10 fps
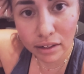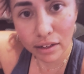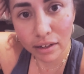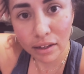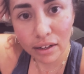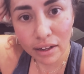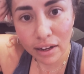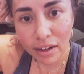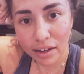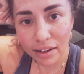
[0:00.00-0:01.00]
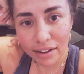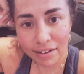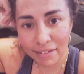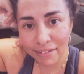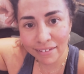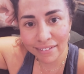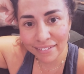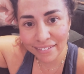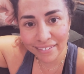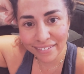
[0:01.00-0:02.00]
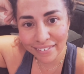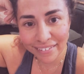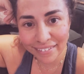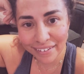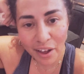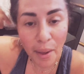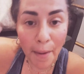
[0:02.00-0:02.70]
(silence)